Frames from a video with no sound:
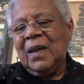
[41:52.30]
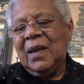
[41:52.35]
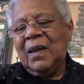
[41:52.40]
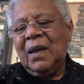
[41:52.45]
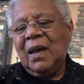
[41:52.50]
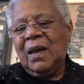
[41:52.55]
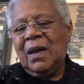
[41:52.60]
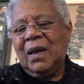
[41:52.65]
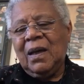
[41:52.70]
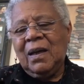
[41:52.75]

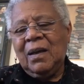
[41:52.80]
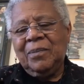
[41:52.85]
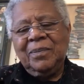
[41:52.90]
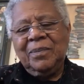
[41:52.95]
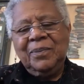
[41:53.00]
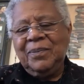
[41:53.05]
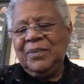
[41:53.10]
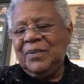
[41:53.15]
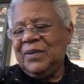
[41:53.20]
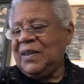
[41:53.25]
Uh,
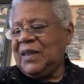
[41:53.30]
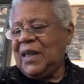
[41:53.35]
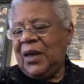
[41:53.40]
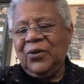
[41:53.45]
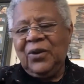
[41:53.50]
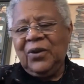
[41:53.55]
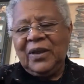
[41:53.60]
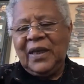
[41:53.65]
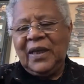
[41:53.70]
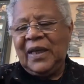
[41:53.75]

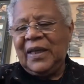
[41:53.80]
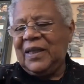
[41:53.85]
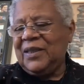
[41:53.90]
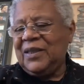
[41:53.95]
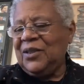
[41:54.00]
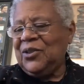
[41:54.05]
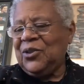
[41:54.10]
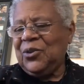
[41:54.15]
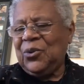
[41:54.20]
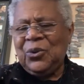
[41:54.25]

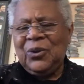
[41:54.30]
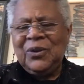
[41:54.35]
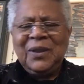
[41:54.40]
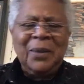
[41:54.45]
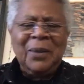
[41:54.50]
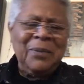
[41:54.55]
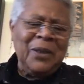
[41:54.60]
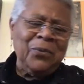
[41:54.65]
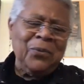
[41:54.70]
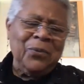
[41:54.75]
segregated schools. I
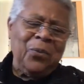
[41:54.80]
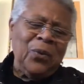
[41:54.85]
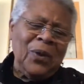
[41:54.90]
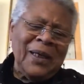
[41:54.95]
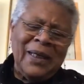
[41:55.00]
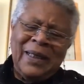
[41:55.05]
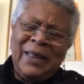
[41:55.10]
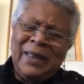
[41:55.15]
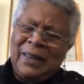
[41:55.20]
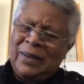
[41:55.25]
mean,
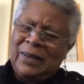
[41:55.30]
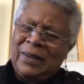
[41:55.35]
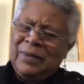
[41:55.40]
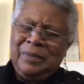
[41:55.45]
what?